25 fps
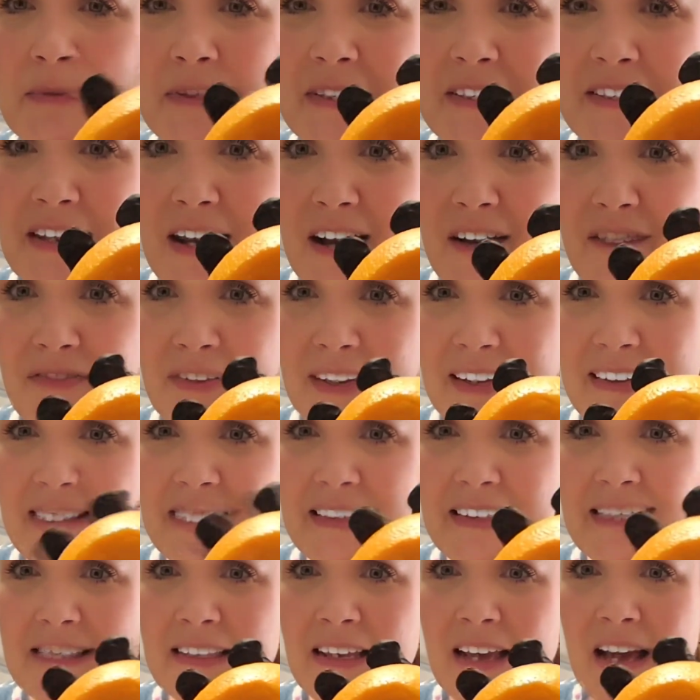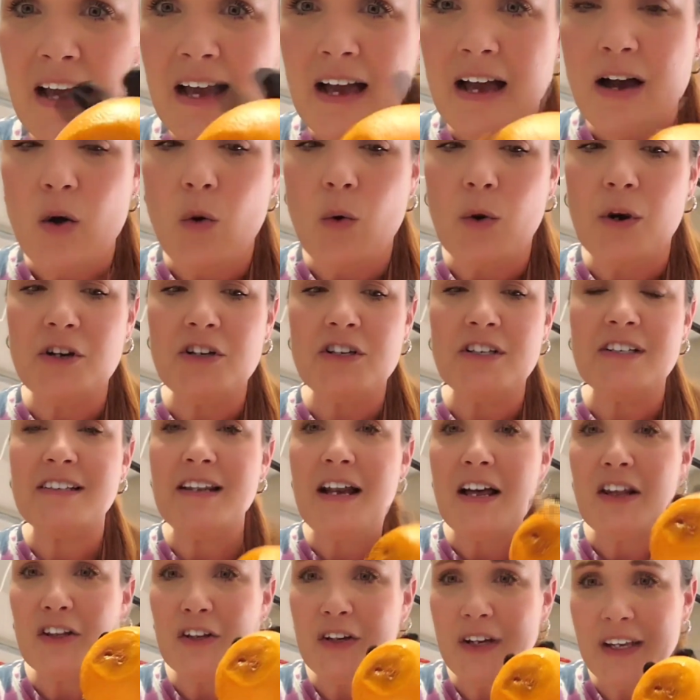stuff. Like, this orange is
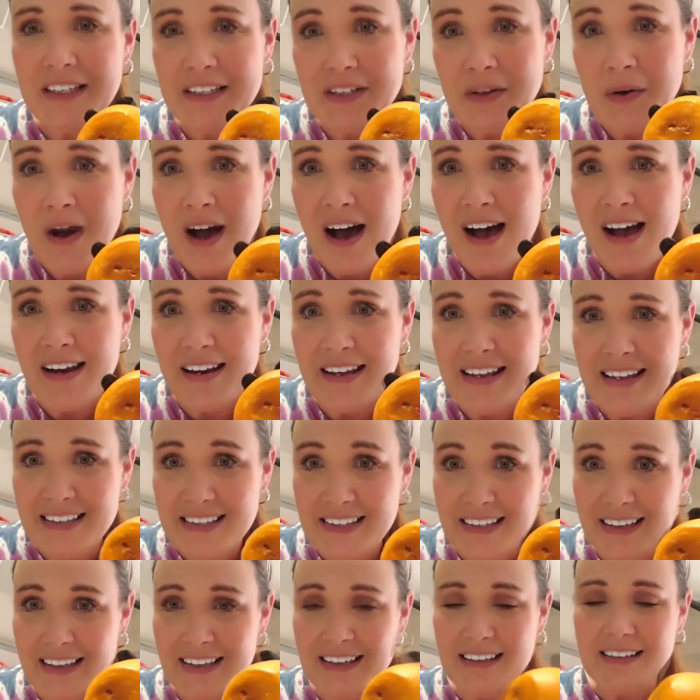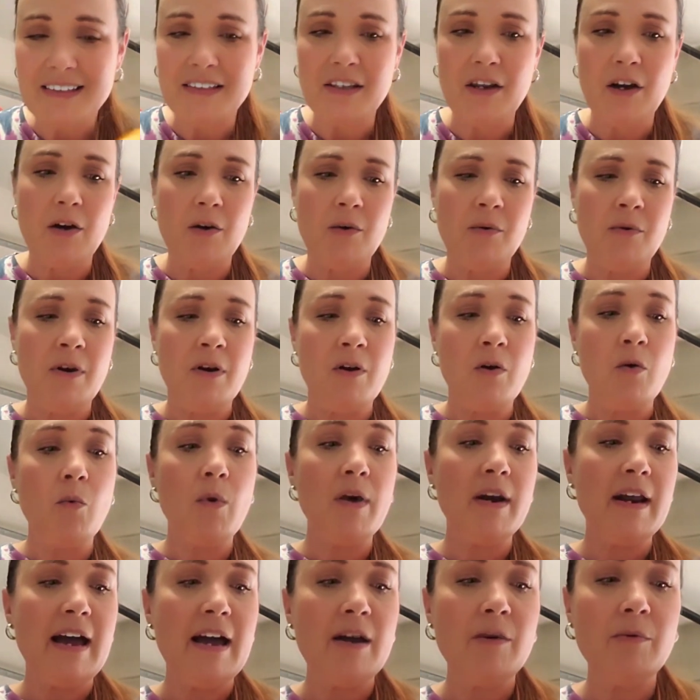not looking so hot, is it? So
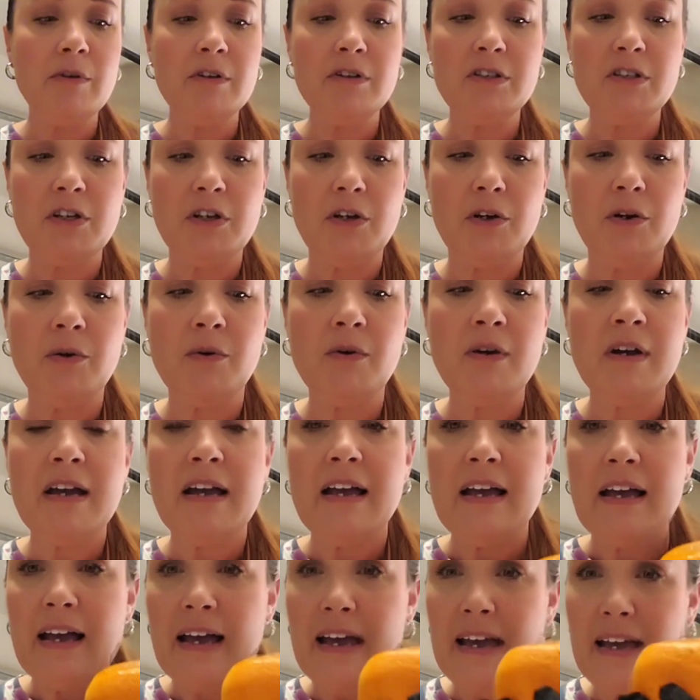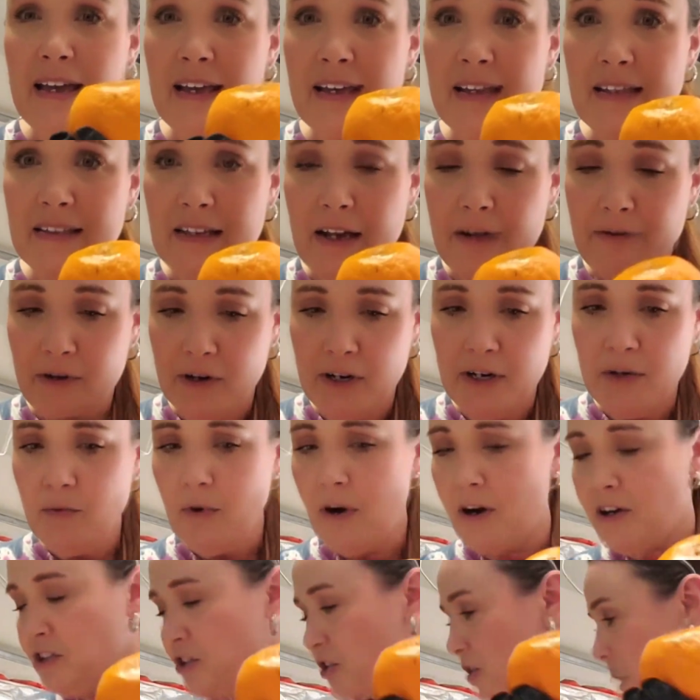what I will do is, I've already
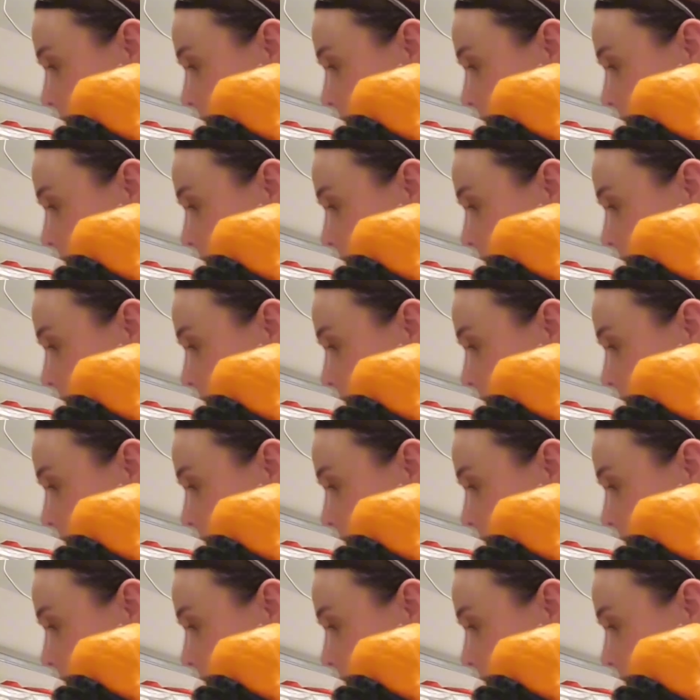washed